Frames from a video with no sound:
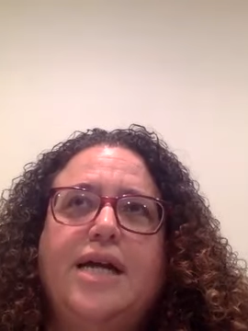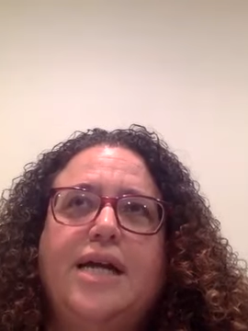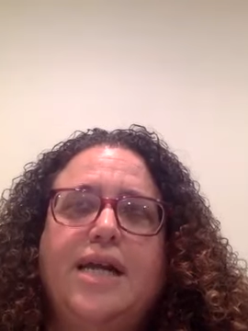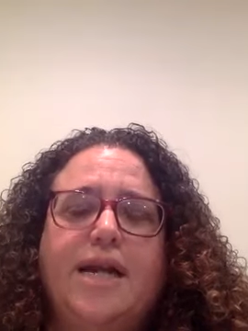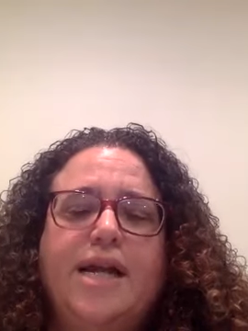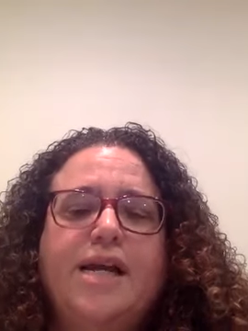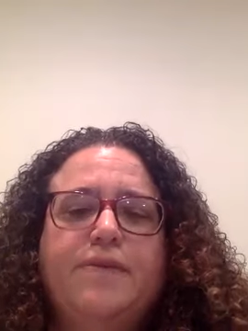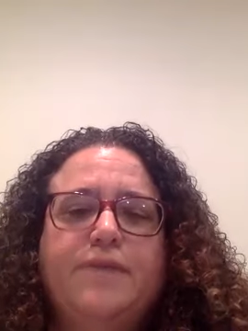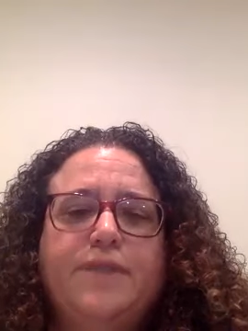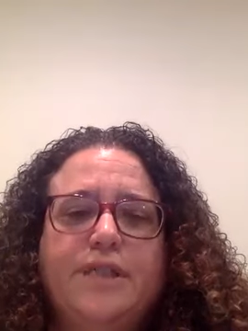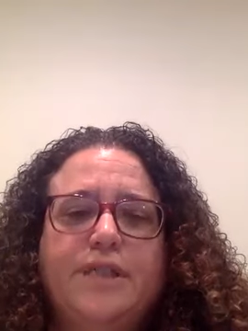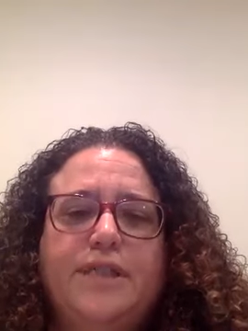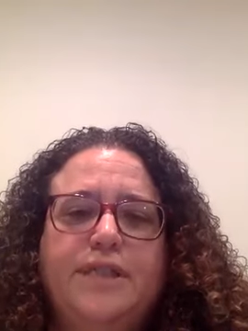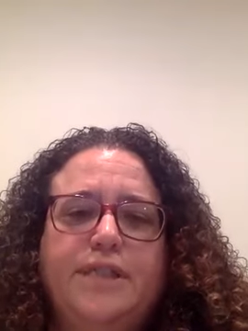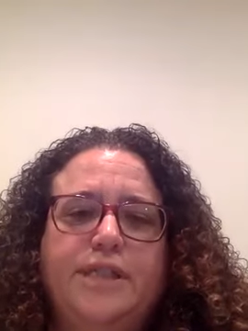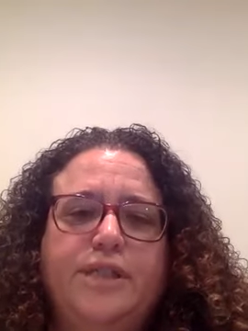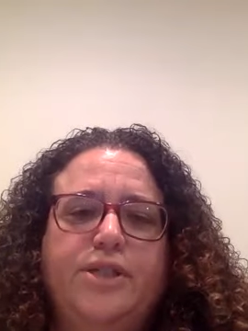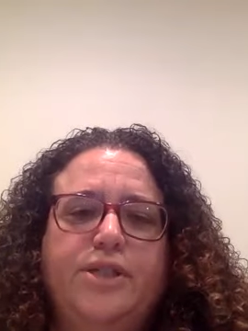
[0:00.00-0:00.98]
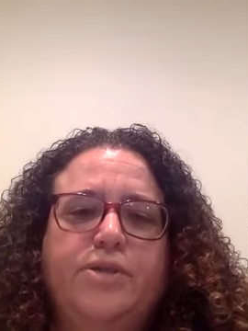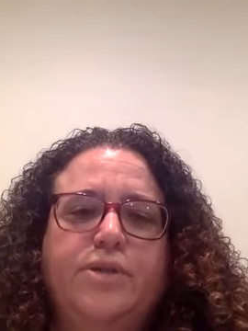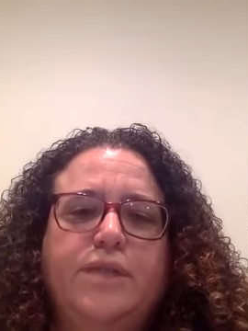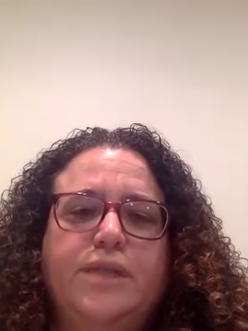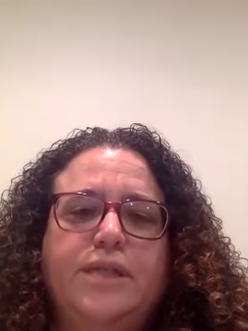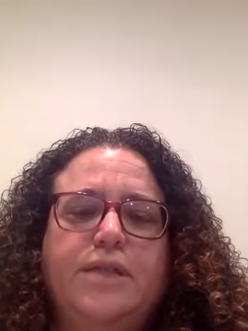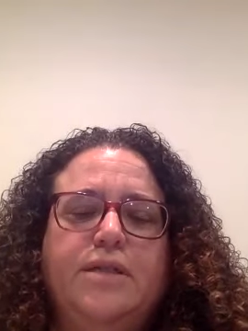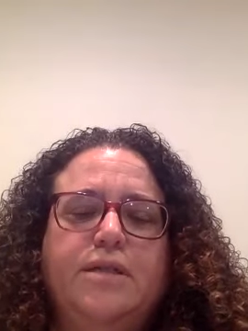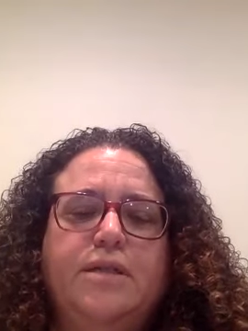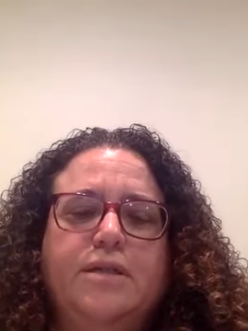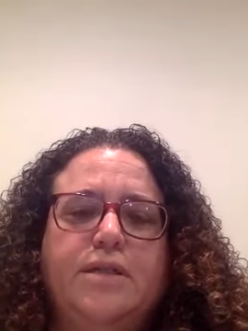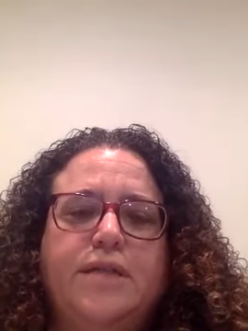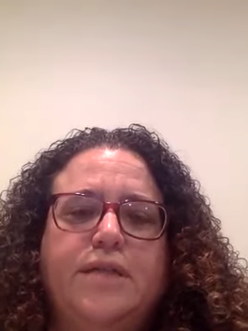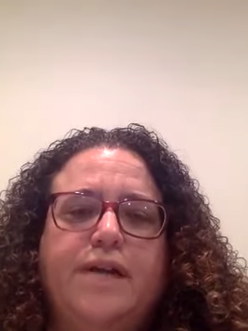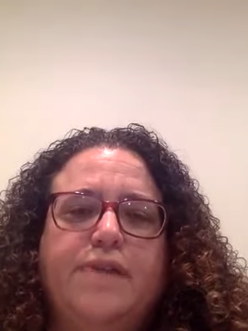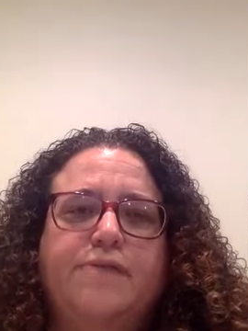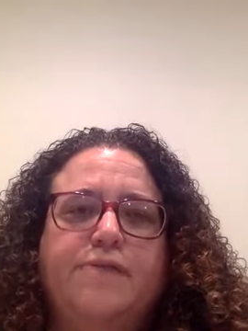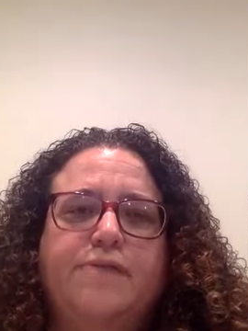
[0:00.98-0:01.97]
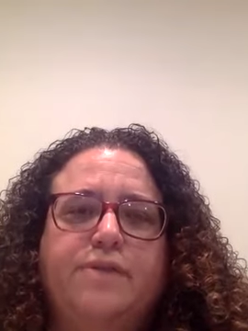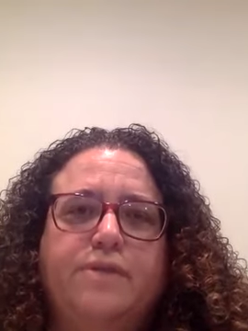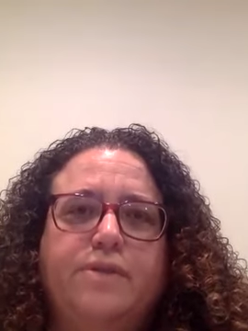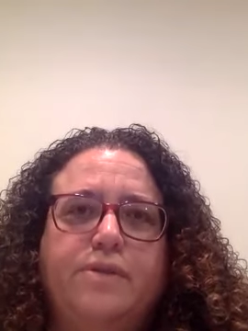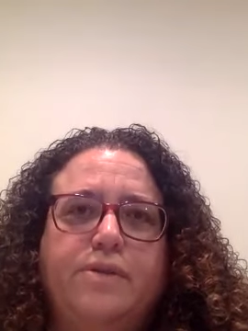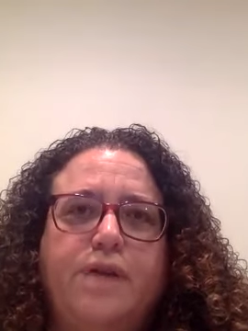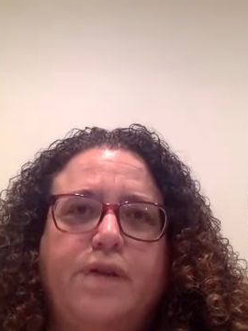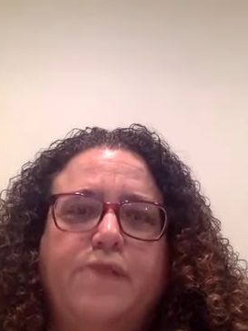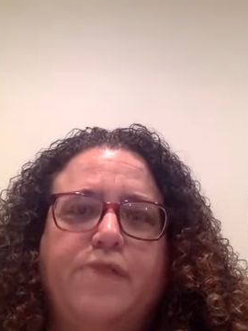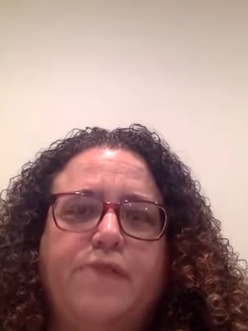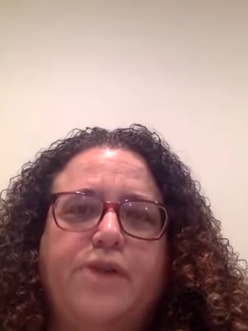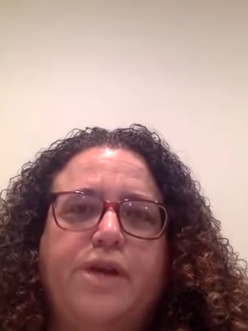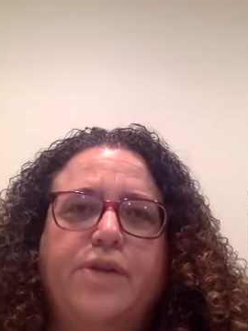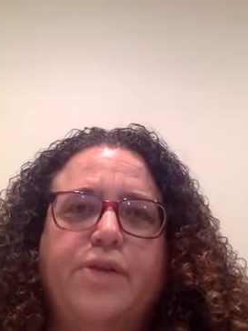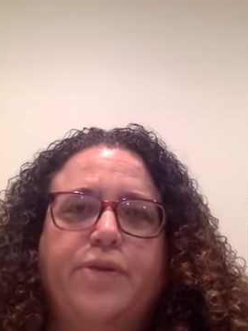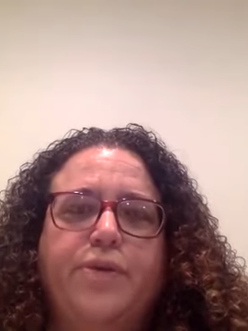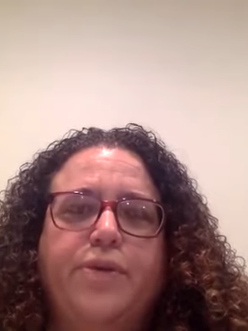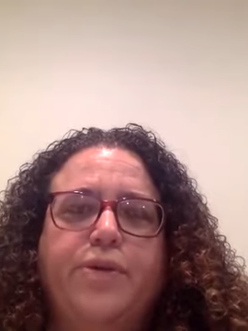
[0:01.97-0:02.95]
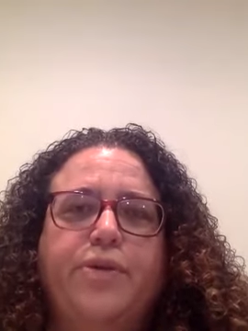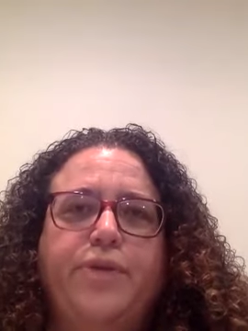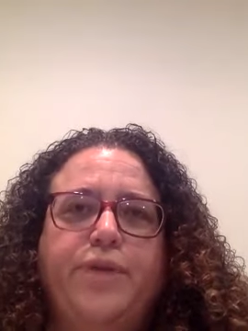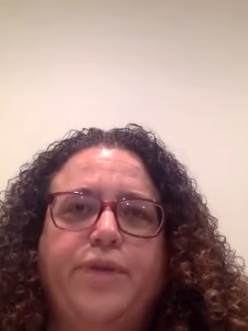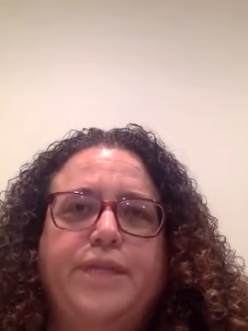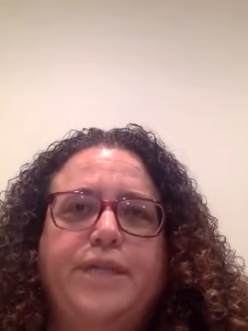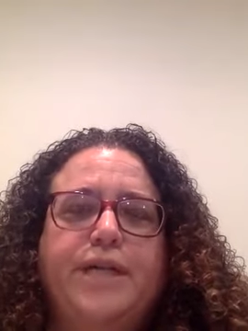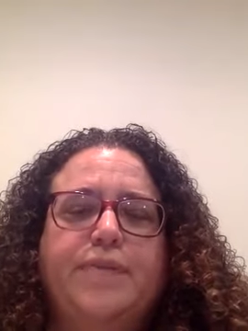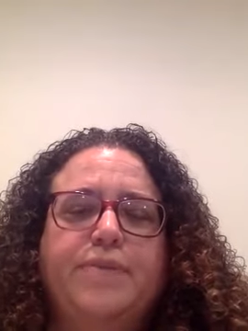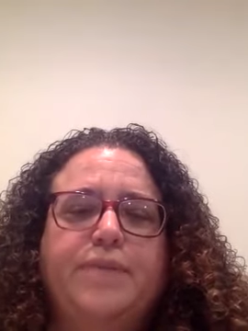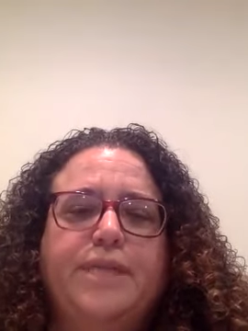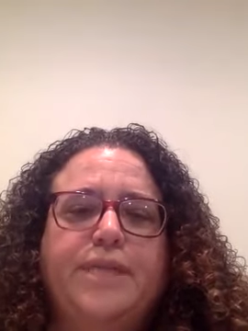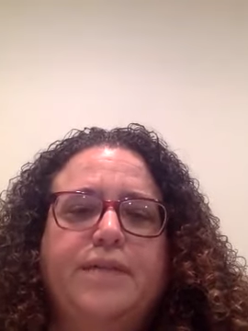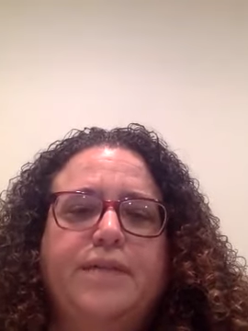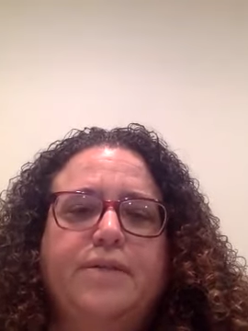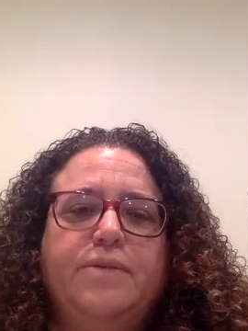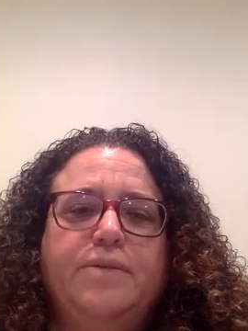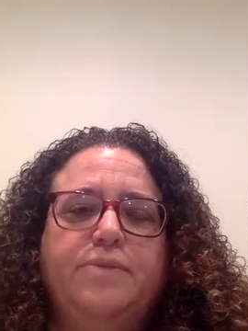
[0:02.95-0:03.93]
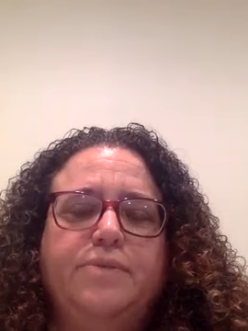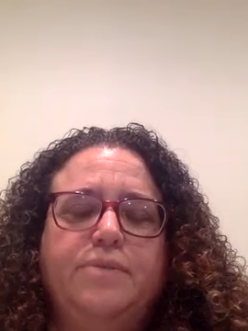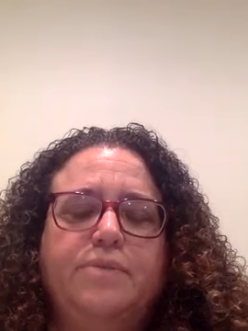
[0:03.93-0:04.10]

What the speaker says: and I have to continue it. Like I've gone through it 3 times now.